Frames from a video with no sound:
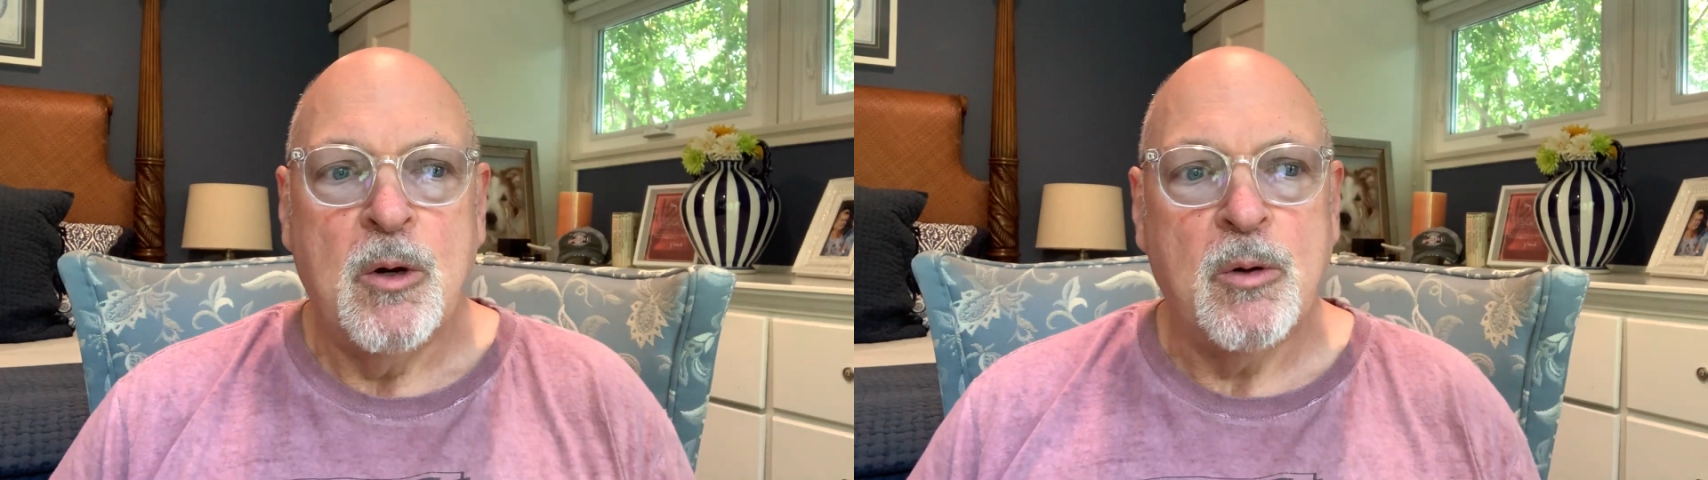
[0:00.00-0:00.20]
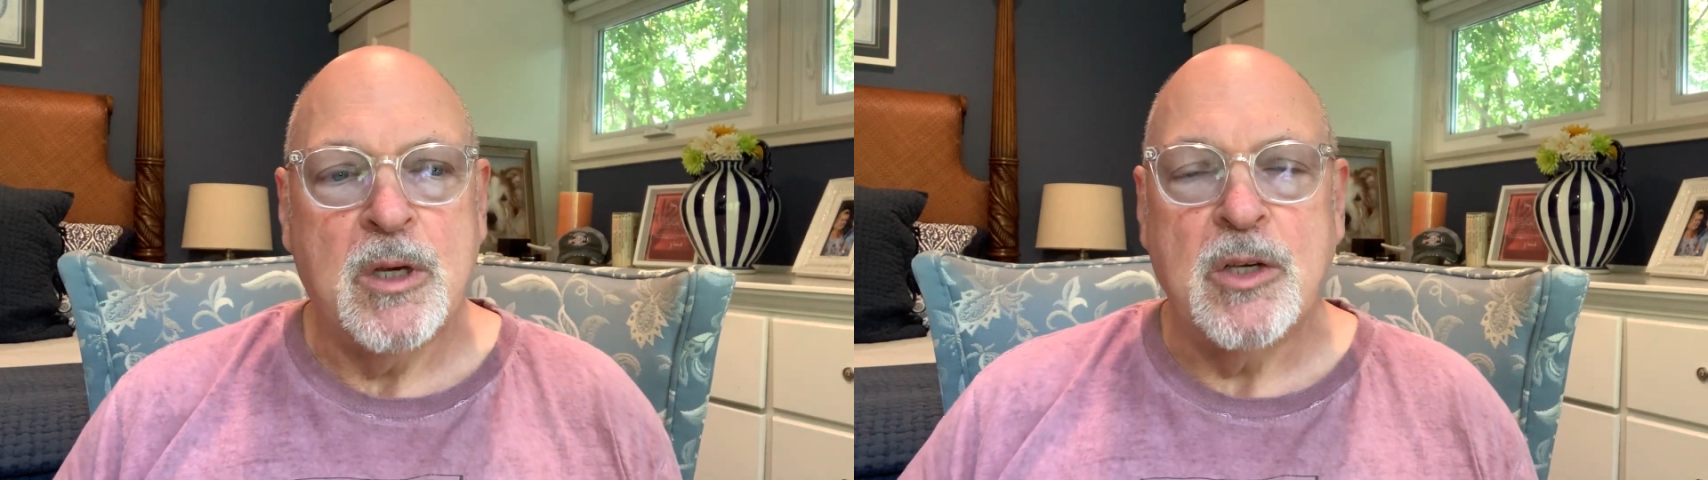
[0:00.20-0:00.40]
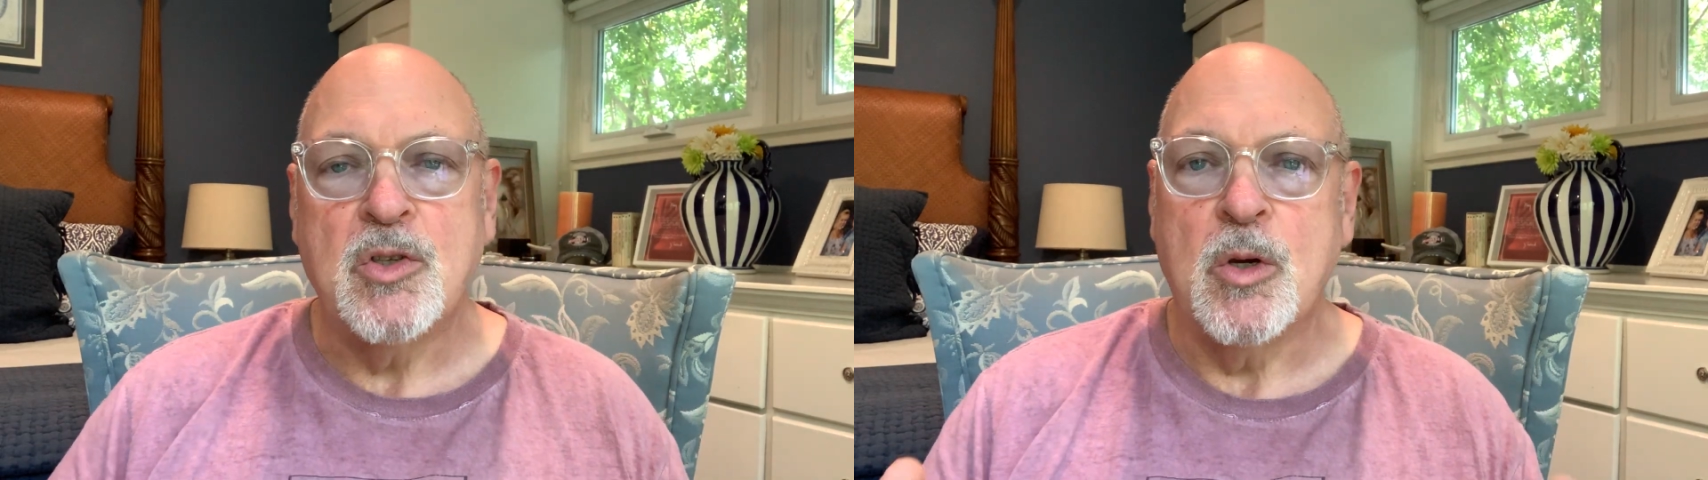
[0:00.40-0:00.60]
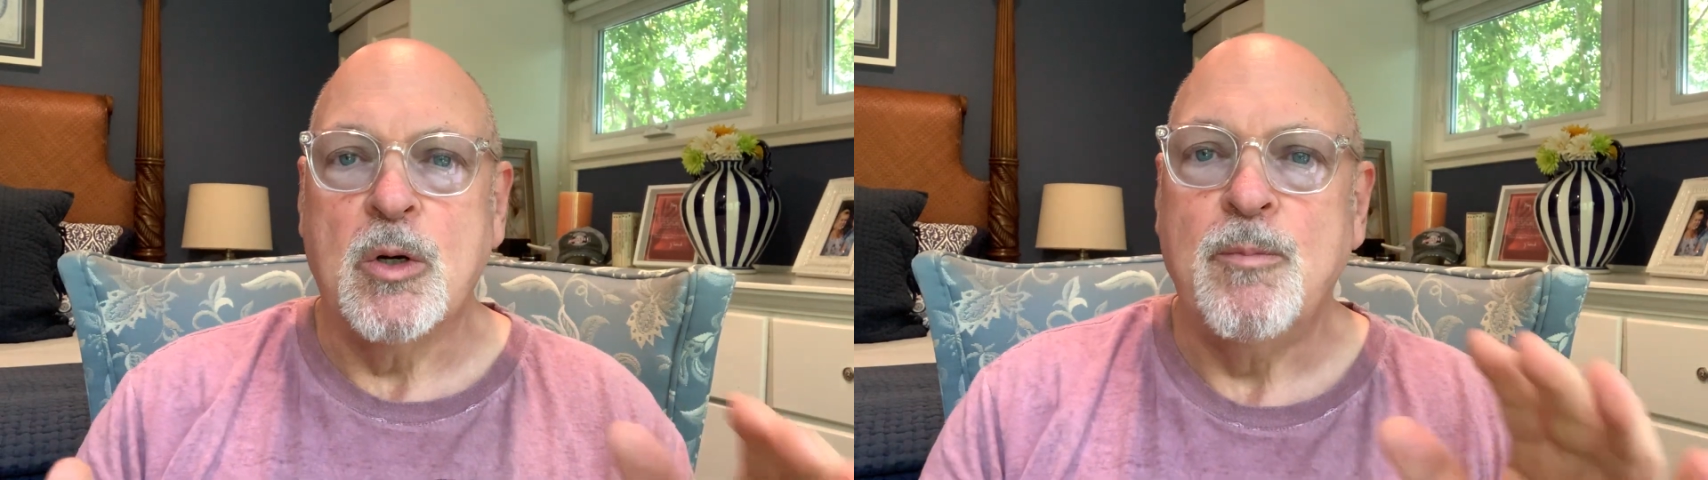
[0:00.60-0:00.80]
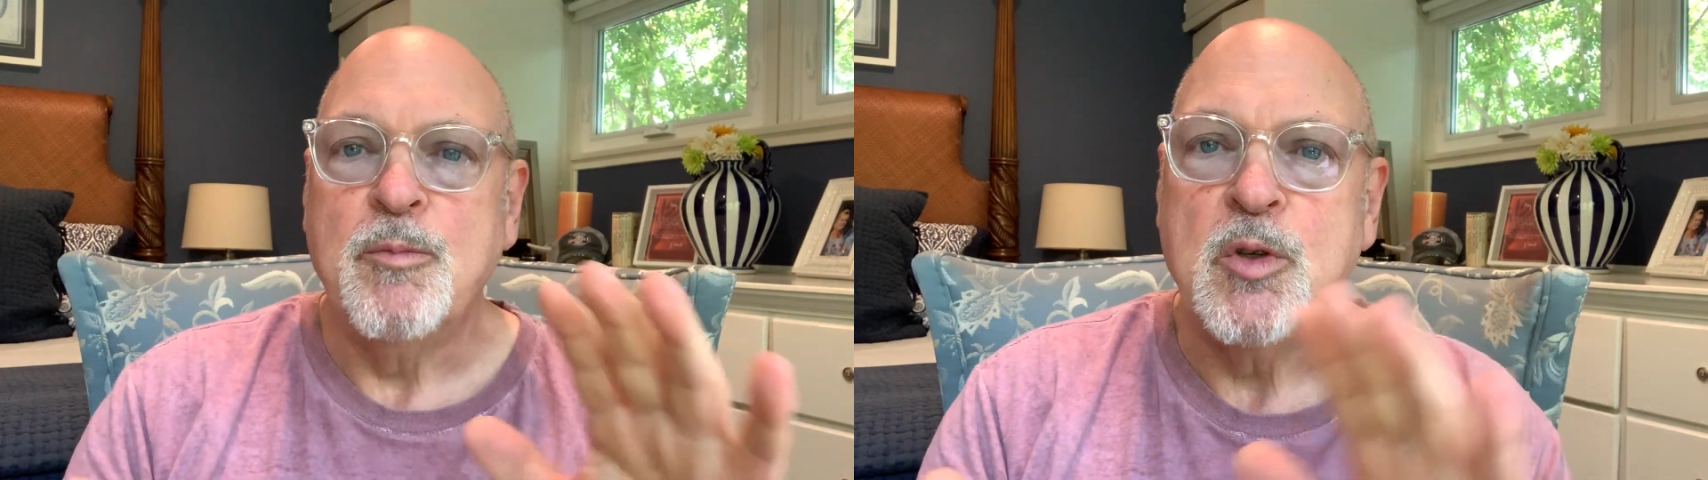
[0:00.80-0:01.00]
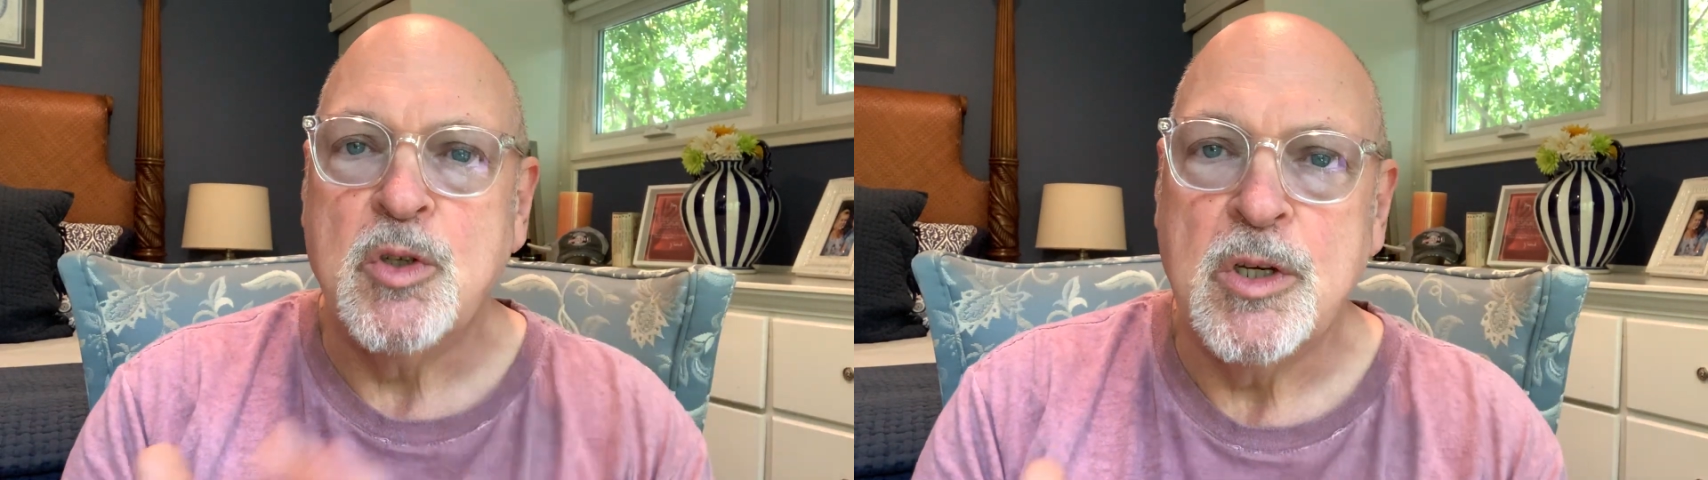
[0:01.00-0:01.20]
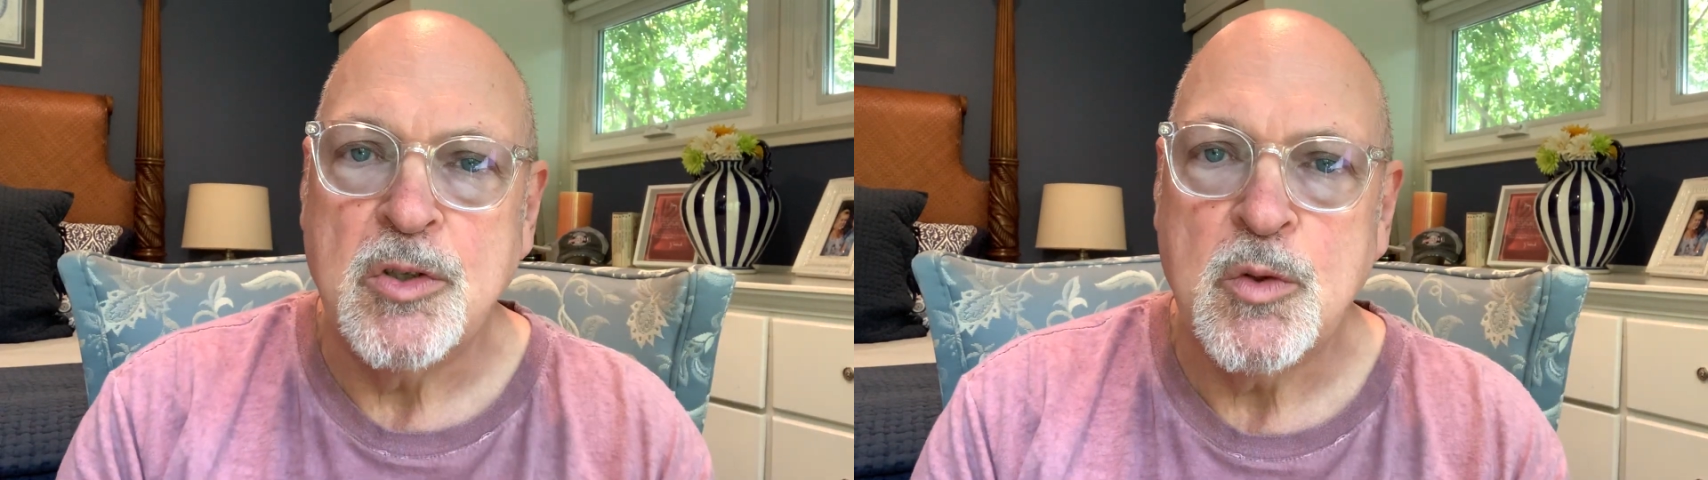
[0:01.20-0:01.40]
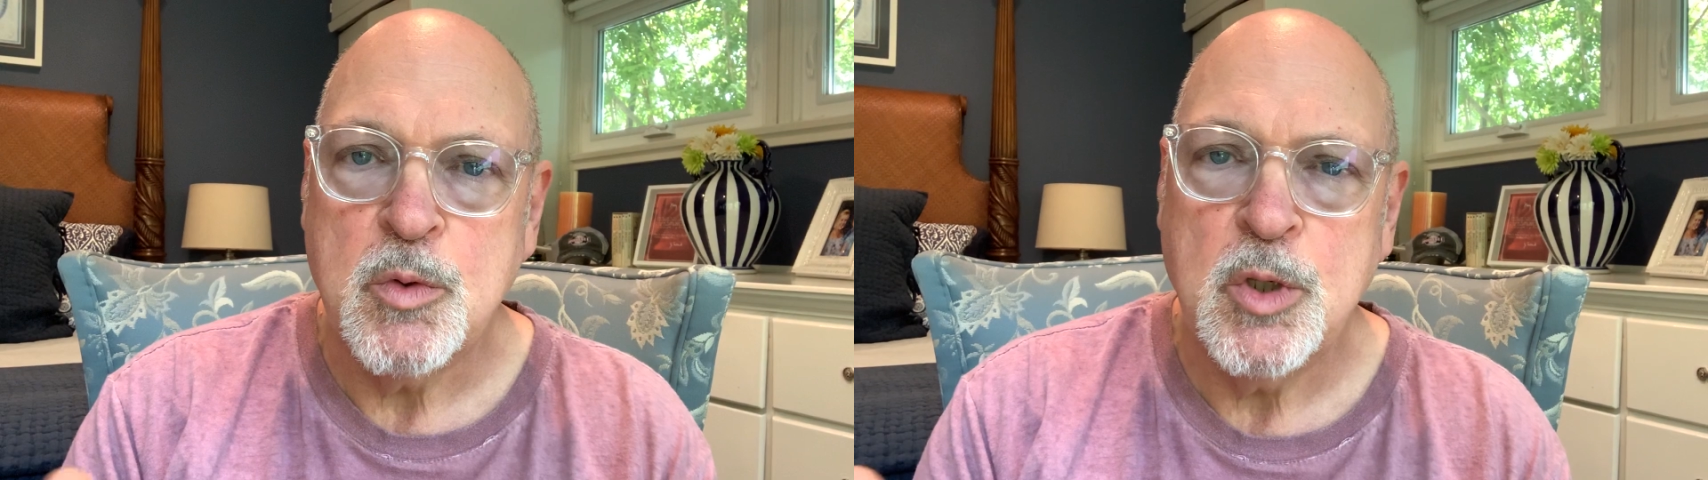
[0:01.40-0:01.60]
Okay, so
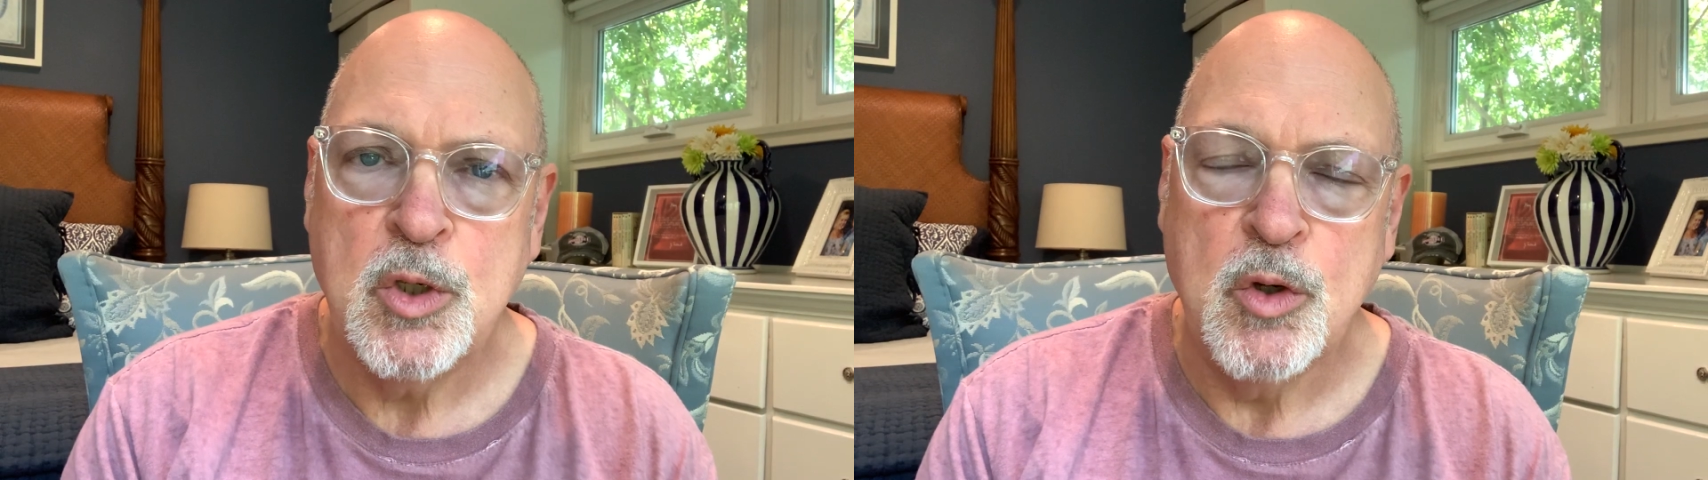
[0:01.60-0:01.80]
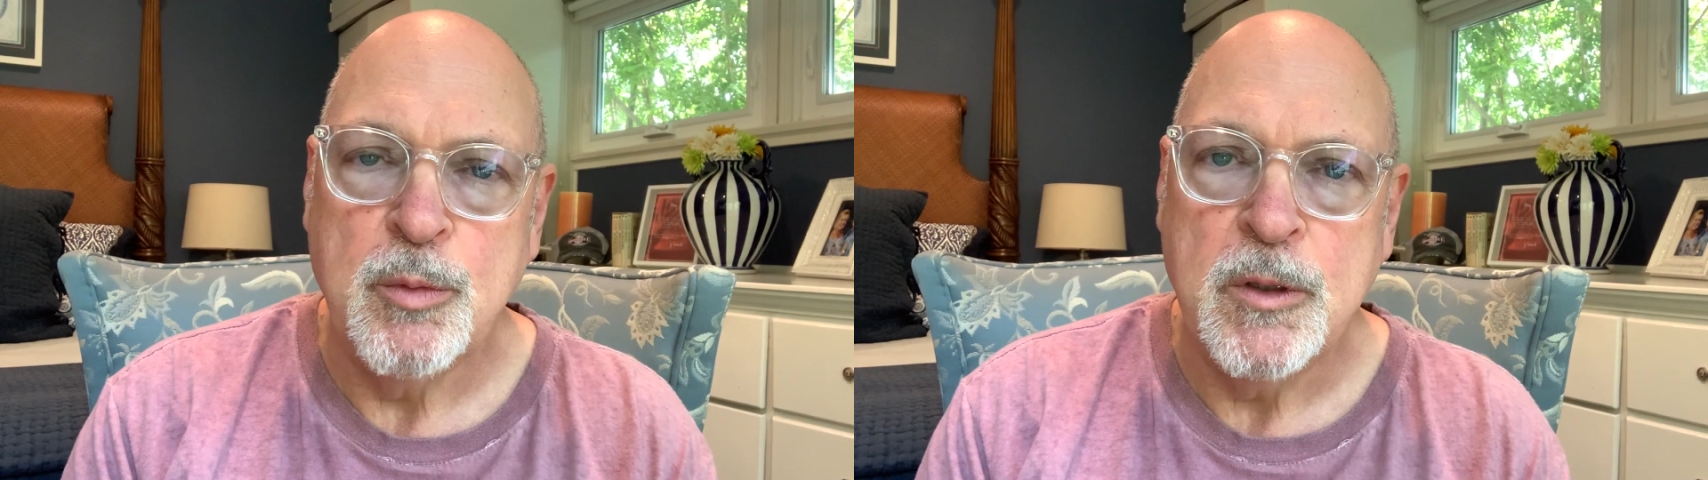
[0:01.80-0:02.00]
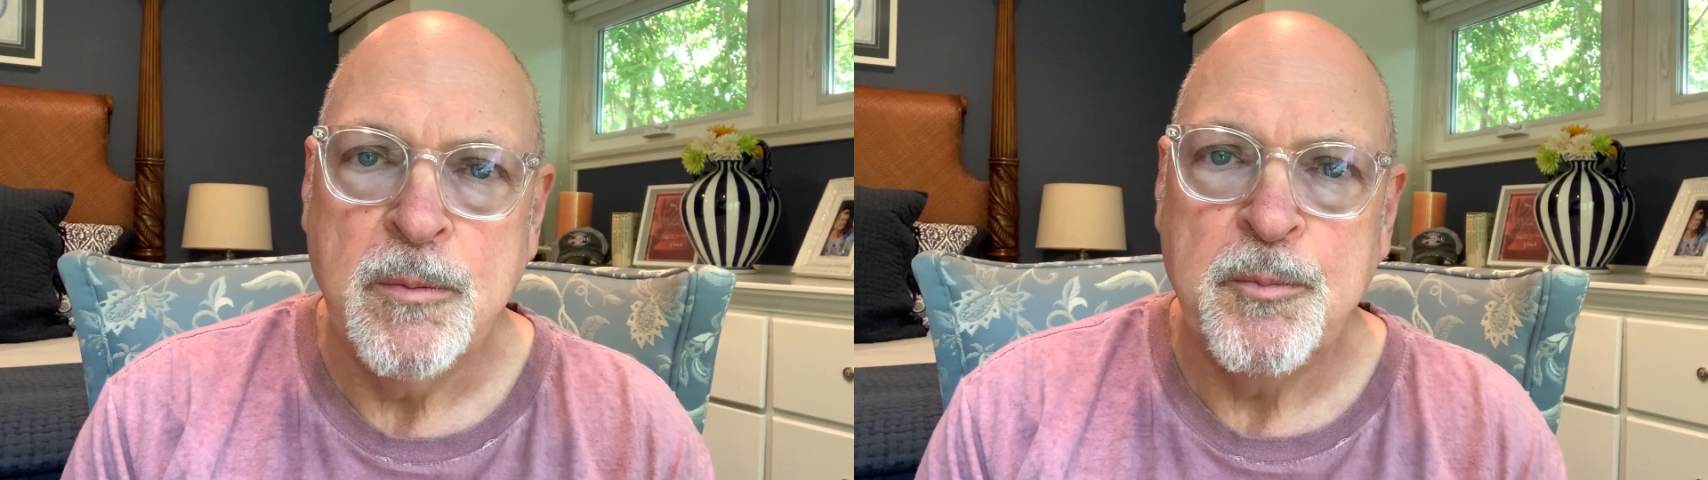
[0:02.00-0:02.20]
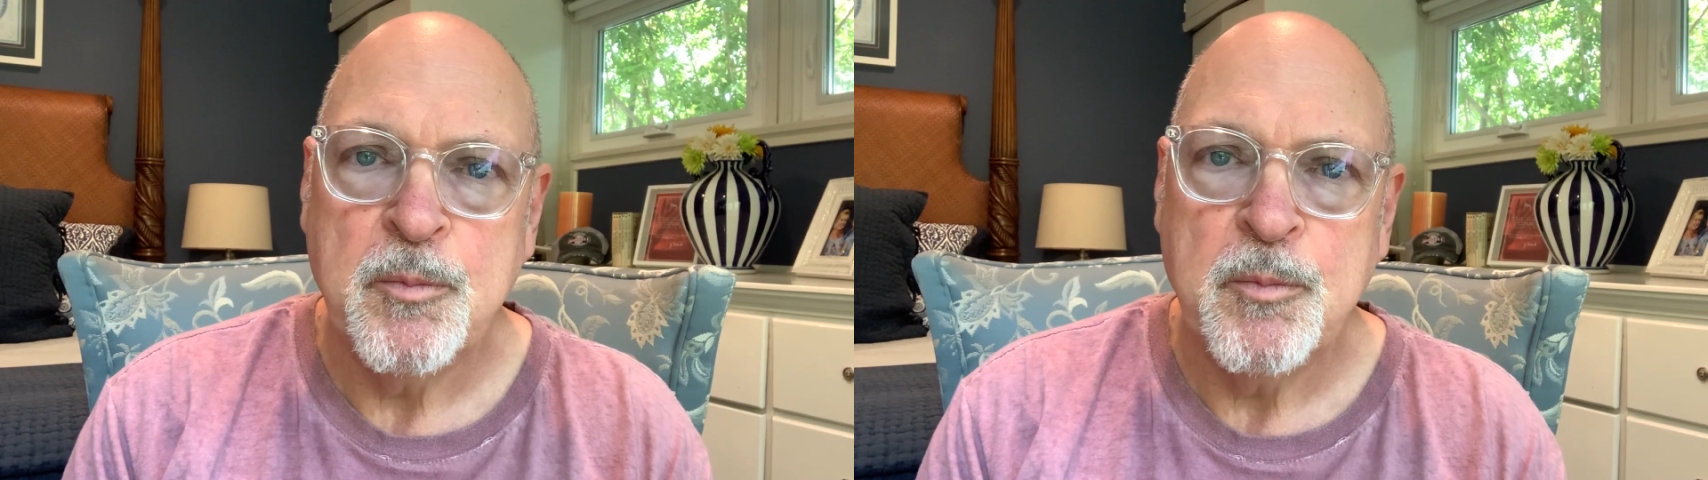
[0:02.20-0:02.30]
Jesus was human,